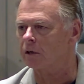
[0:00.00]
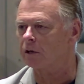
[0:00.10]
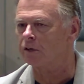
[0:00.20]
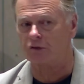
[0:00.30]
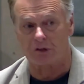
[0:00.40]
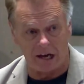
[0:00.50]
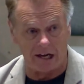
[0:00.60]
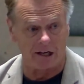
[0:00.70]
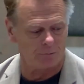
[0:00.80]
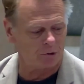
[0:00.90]
is
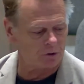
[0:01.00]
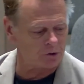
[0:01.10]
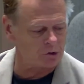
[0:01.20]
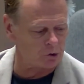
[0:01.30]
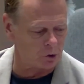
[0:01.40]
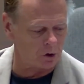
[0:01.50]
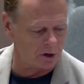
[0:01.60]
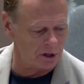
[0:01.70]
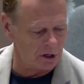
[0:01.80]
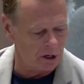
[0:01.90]
named in the
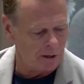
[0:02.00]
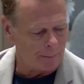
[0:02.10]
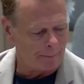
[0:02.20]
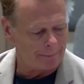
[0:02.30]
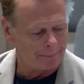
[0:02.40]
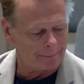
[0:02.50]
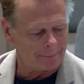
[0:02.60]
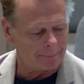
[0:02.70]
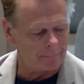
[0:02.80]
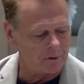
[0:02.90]
story
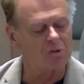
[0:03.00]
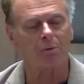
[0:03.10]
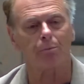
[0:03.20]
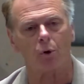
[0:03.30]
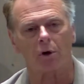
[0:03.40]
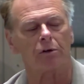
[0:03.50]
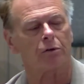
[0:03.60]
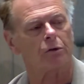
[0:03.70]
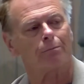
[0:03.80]
is important.